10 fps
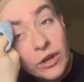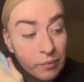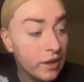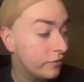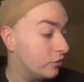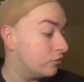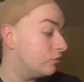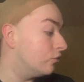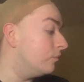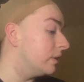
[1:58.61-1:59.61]
But if you do
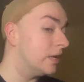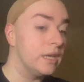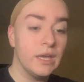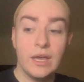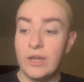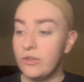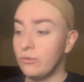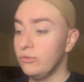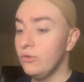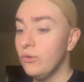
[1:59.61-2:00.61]
know me, you'll
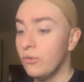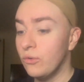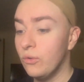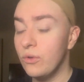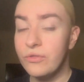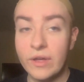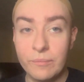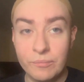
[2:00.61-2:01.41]
know that